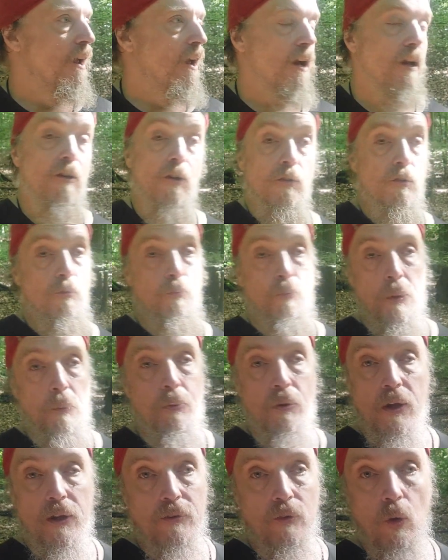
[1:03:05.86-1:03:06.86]
A lot of
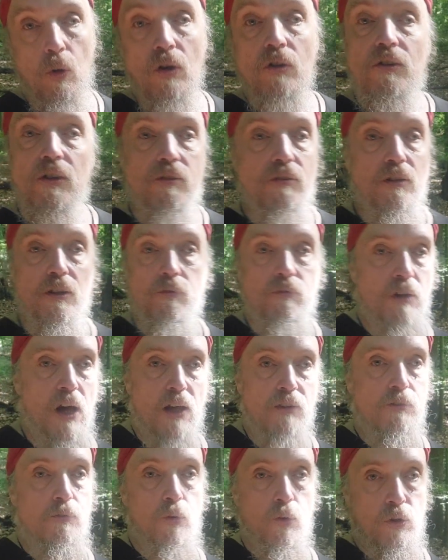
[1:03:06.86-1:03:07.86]
people I know didn't even
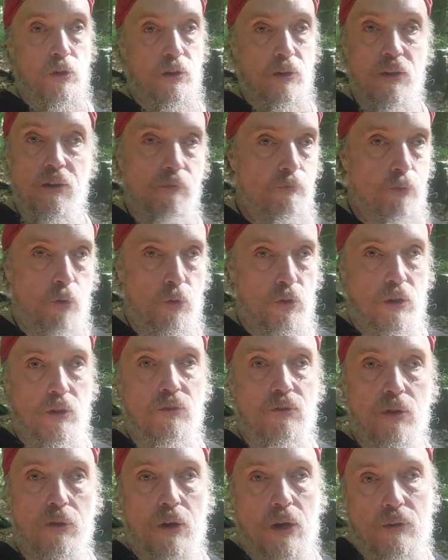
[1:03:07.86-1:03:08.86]
ask for the
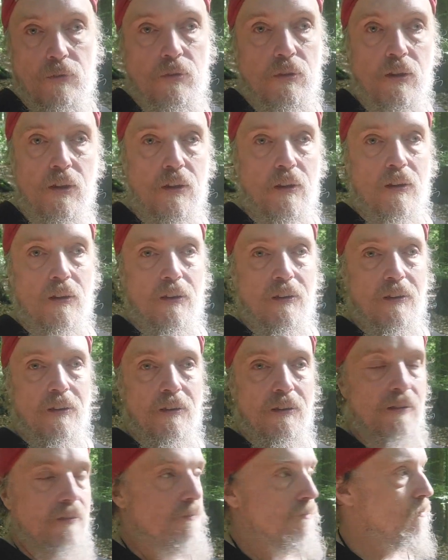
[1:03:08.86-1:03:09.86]
internet.
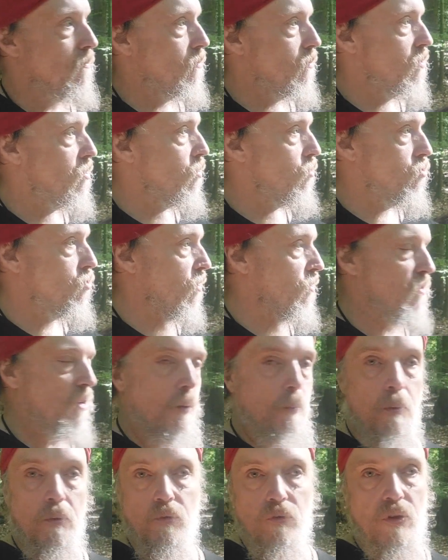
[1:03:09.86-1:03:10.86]
It just
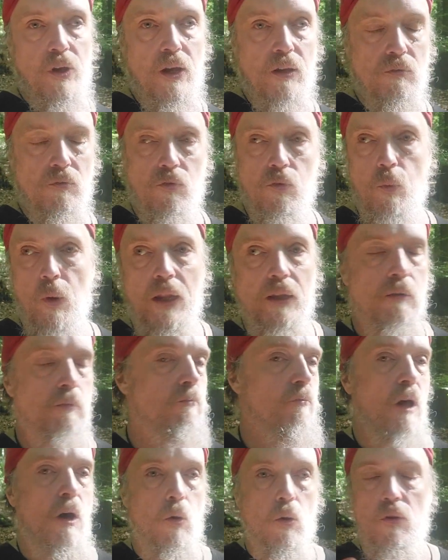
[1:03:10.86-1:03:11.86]
happened, and
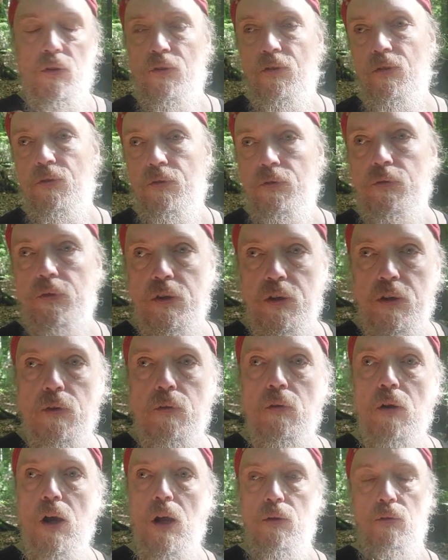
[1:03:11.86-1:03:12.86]
now it's
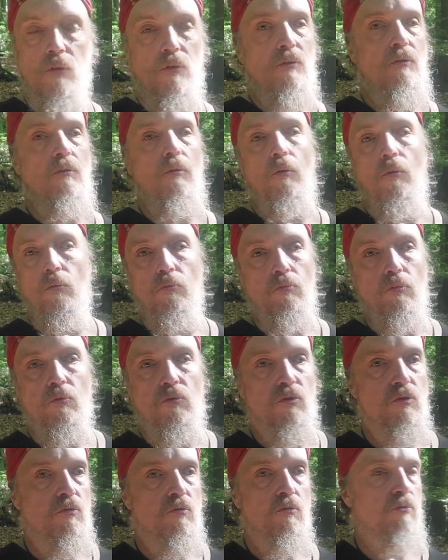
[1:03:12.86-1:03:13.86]
here, and it's
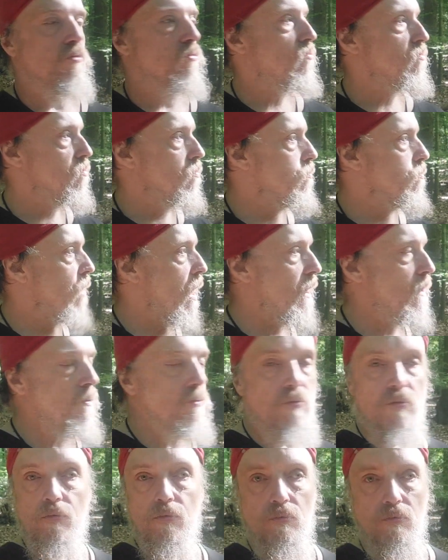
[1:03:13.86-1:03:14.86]

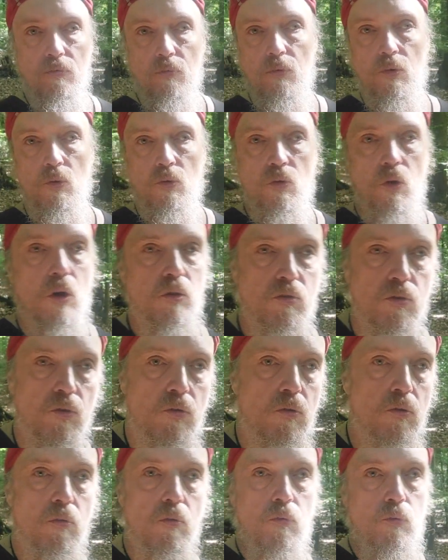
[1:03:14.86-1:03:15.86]
nice to talk to
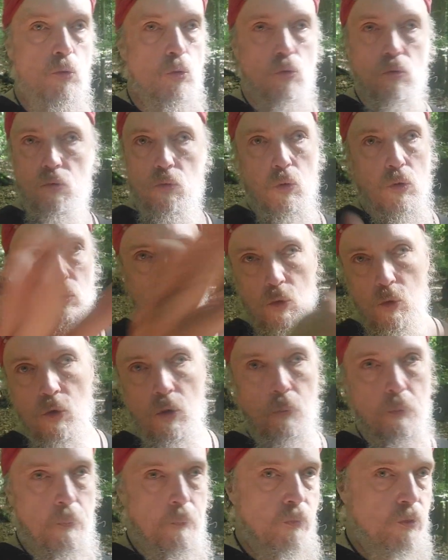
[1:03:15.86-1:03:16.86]
you,
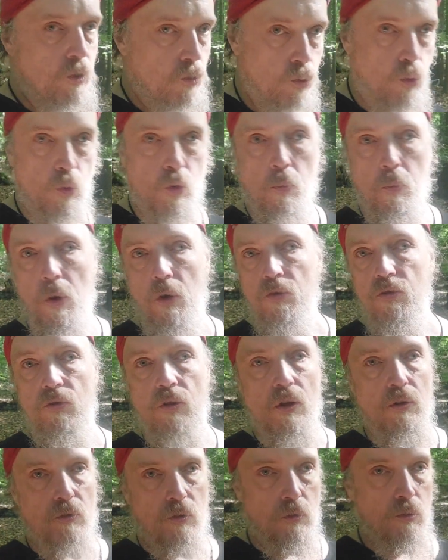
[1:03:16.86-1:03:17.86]
to your box,
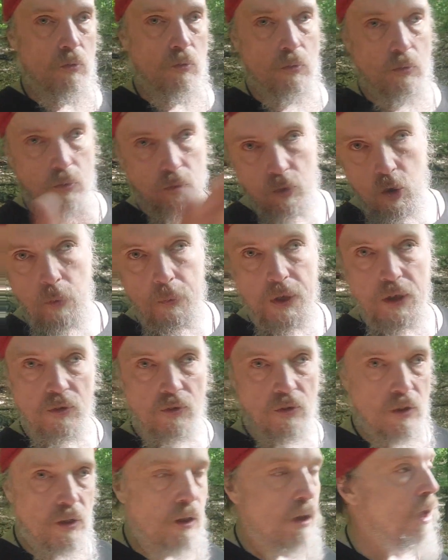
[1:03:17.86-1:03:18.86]
and you
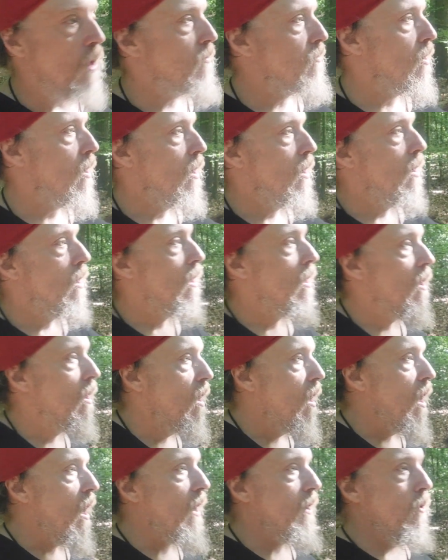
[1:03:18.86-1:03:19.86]
commenting, and
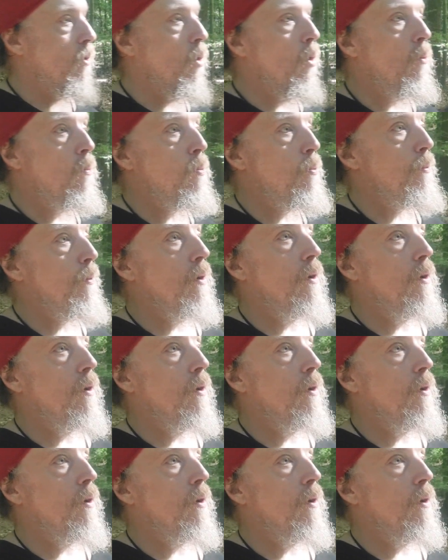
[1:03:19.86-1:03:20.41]
I hope